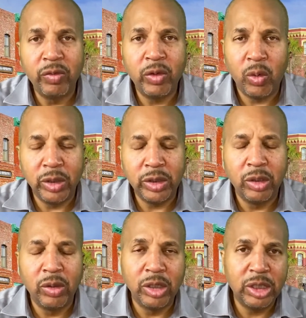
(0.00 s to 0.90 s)
of course
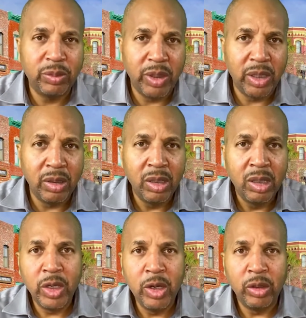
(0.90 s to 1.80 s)
you're going to spend
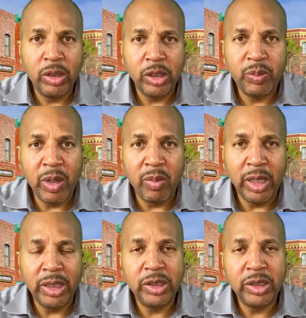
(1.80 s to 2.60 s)
money.